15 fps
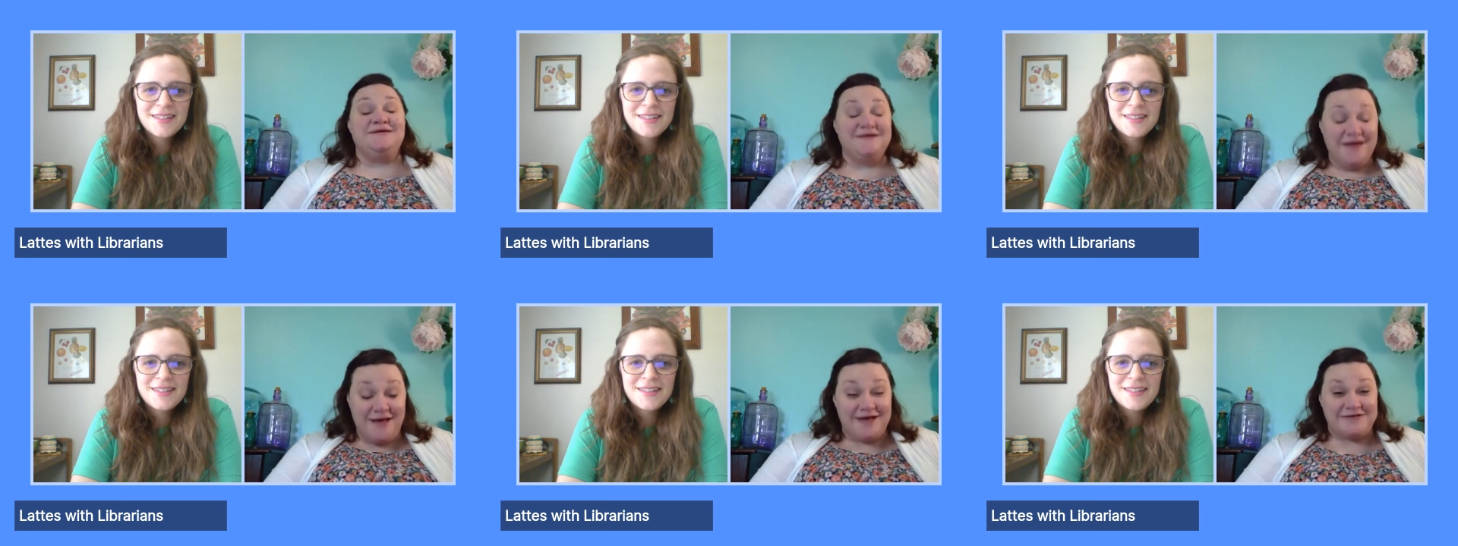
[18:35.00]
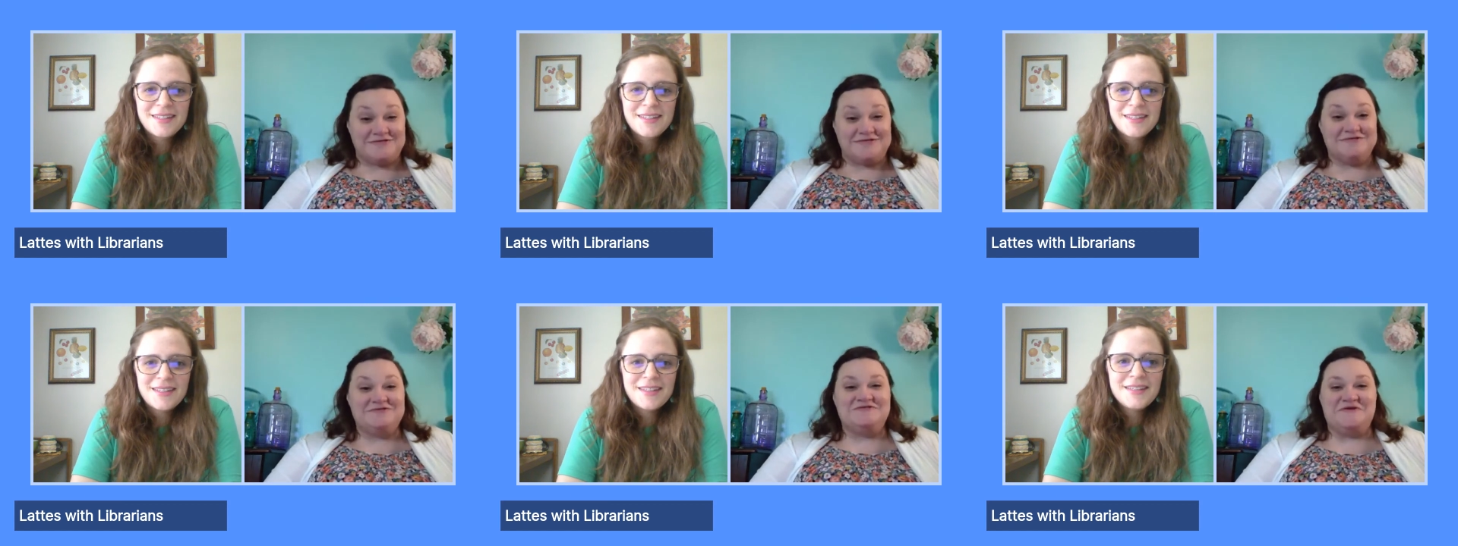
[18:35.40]
Speaker 1: yes,
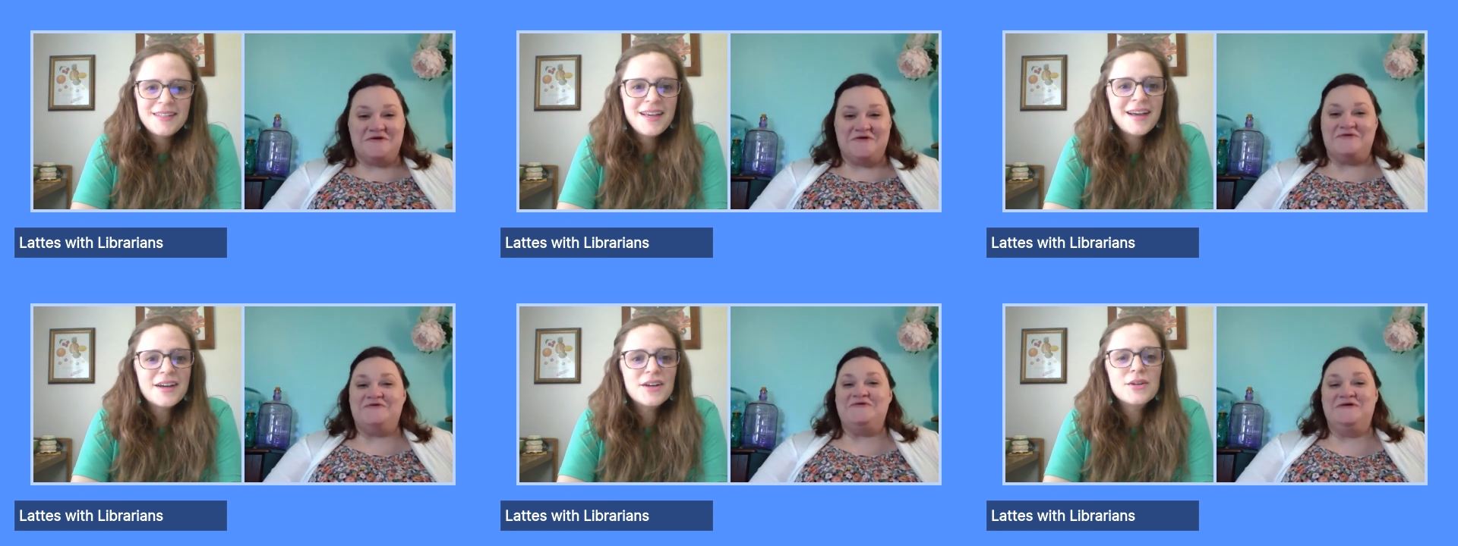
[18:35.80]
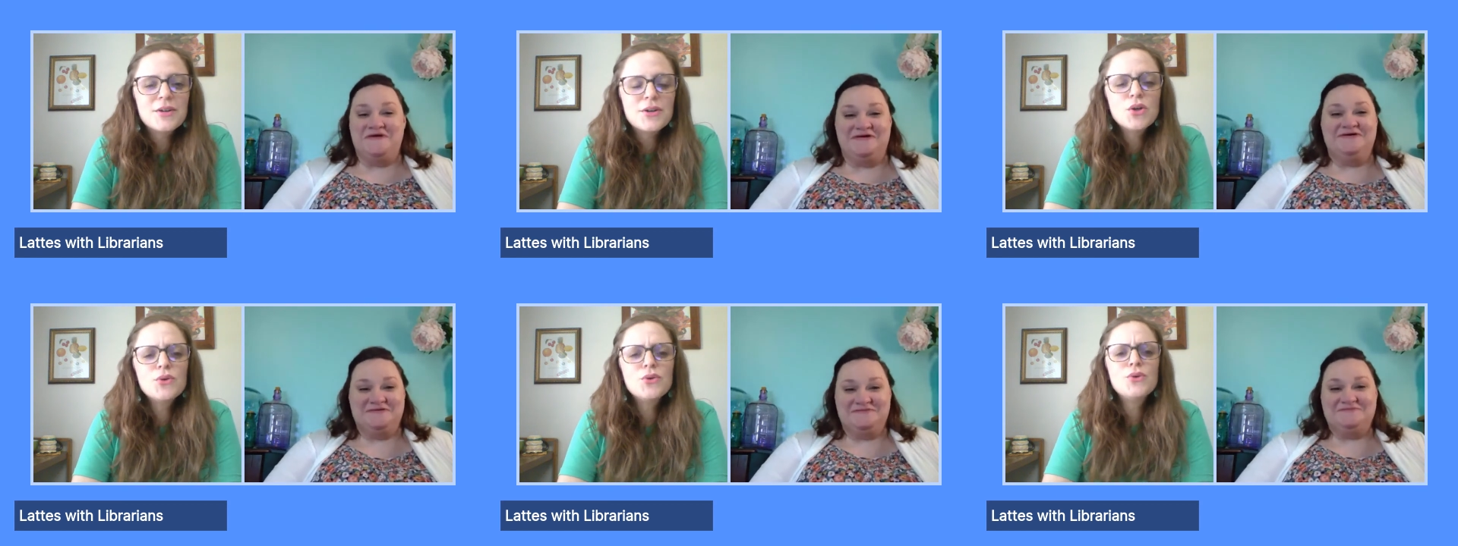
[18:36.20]
so yeah.
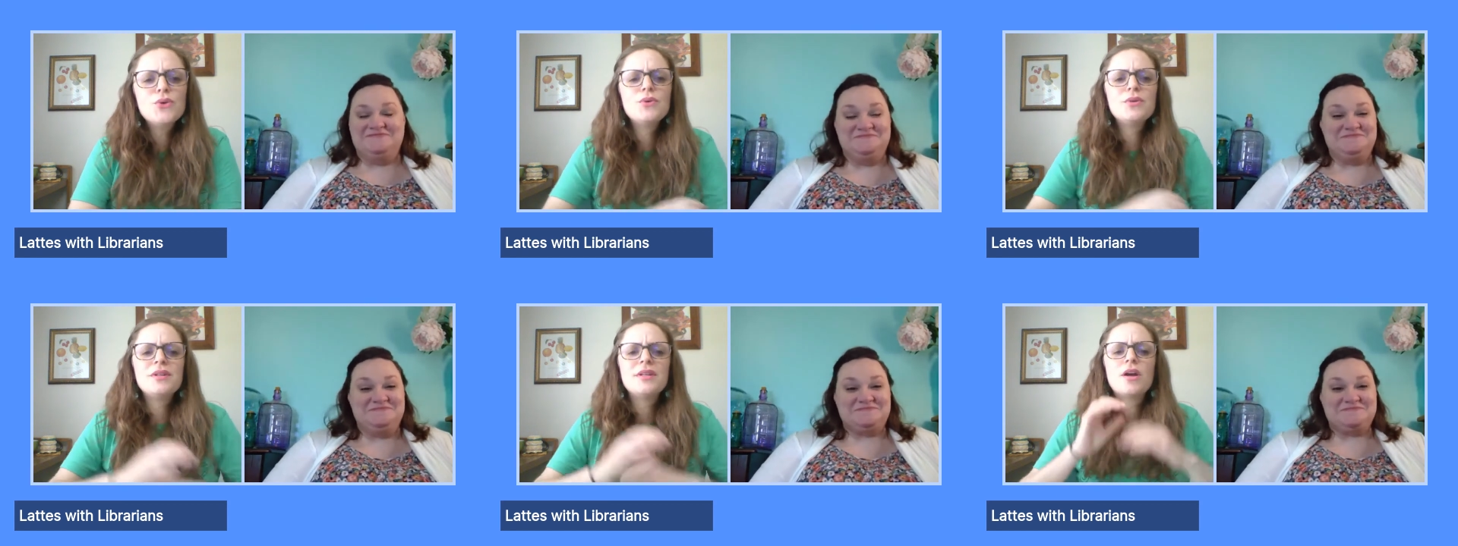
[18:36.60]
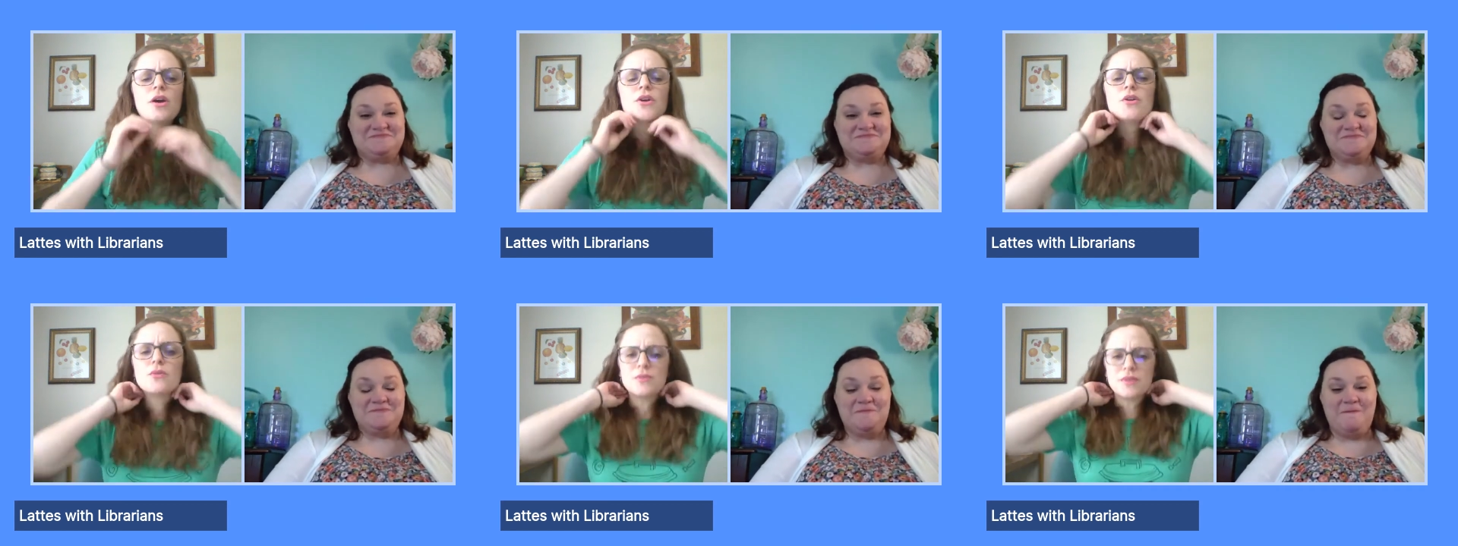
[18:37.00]
who
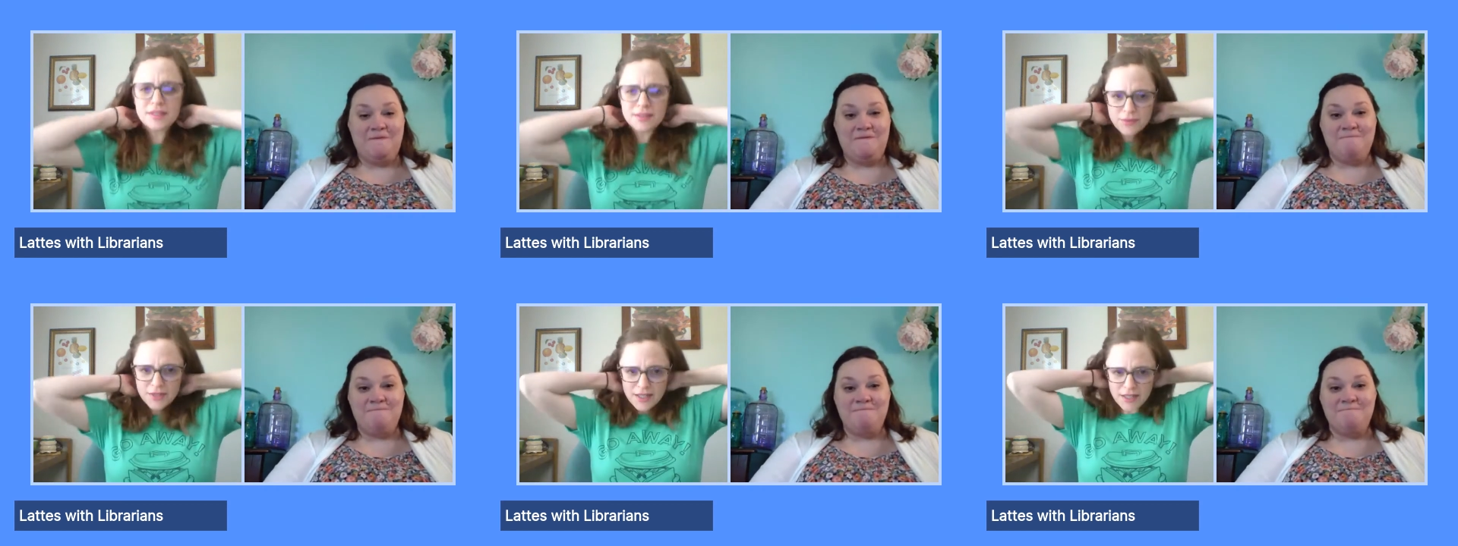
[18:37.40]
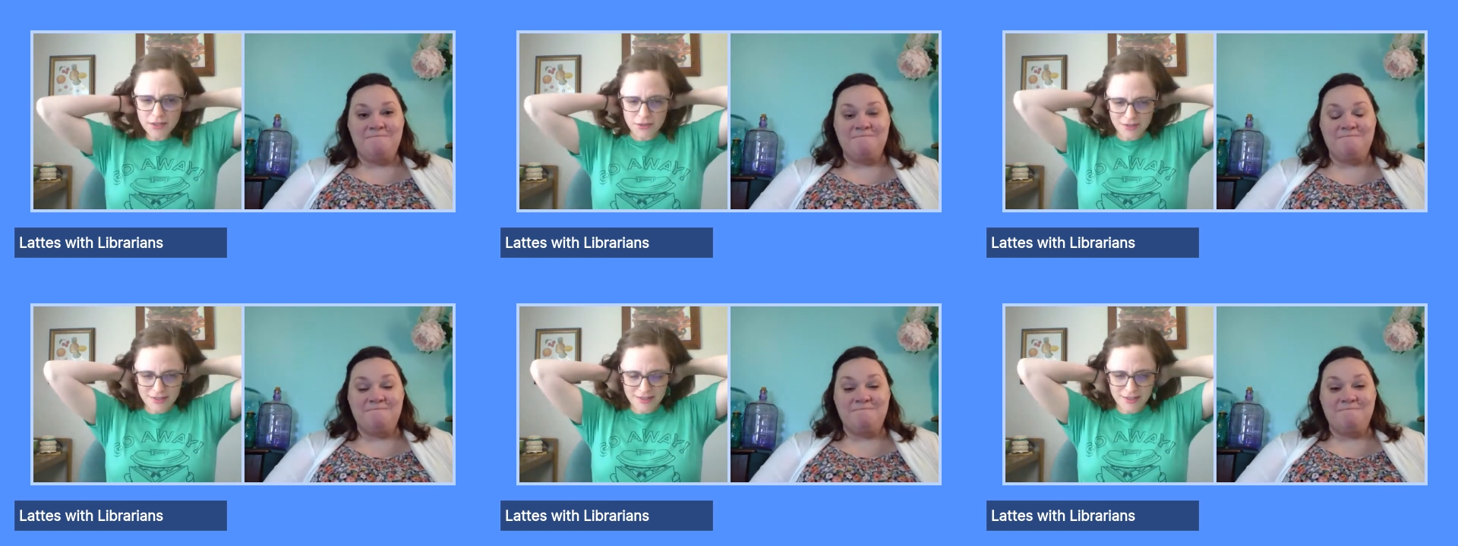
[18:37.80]
are you
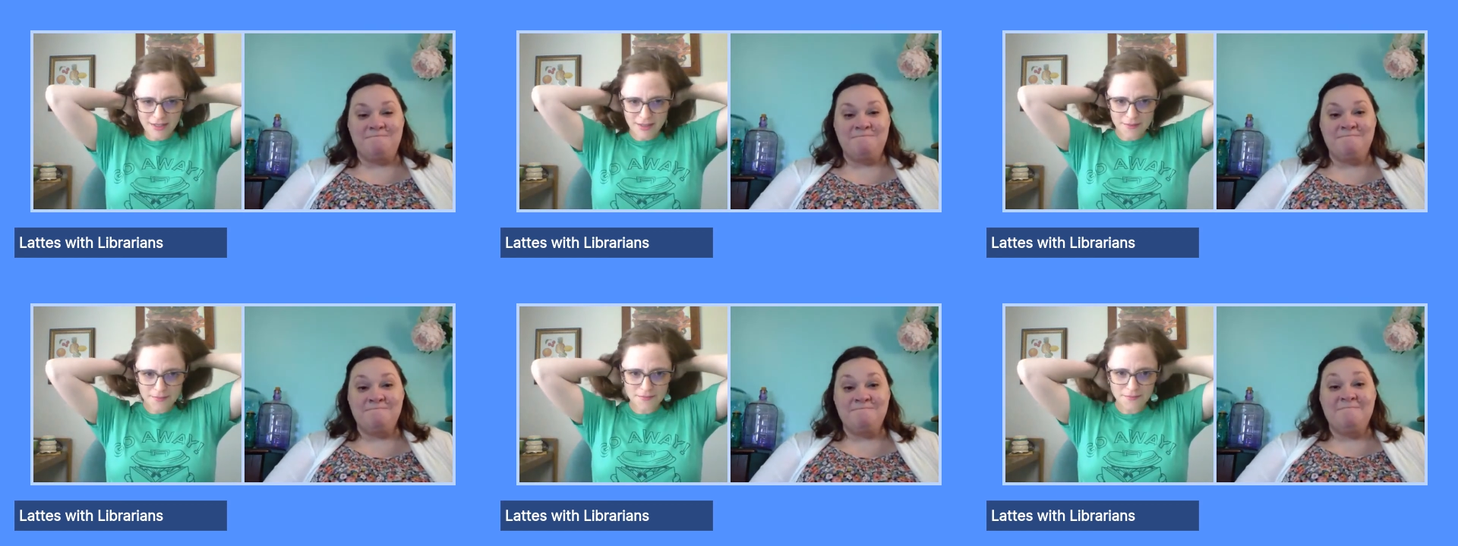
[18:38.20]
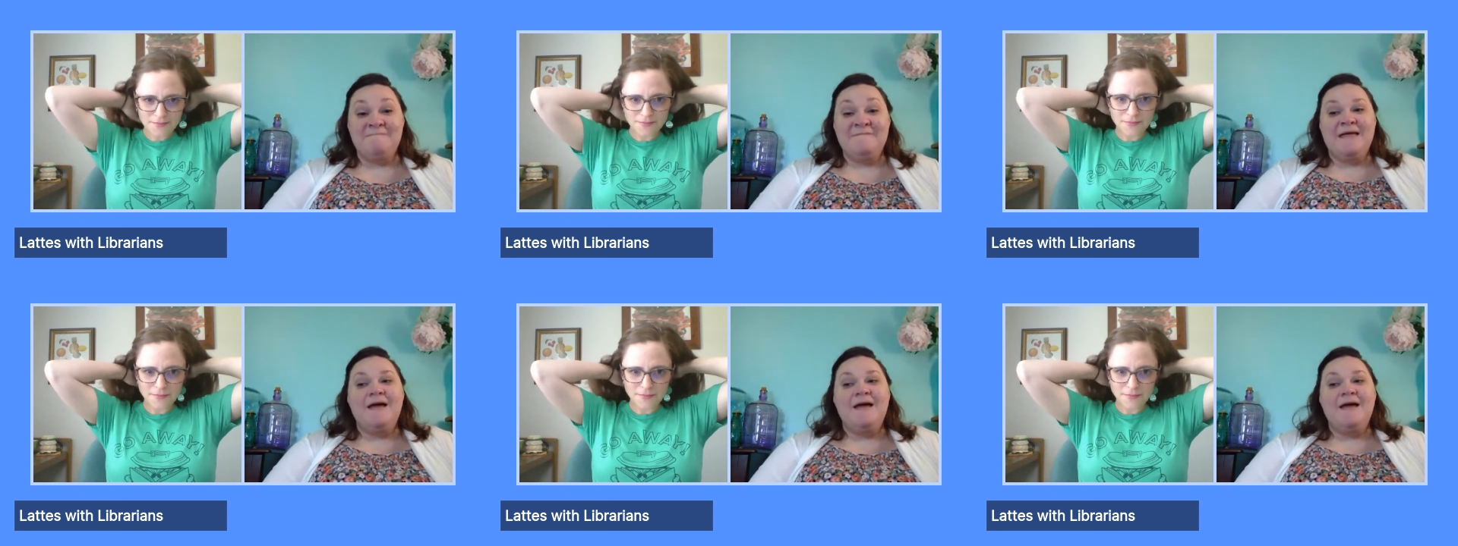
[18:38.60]
reading or listening?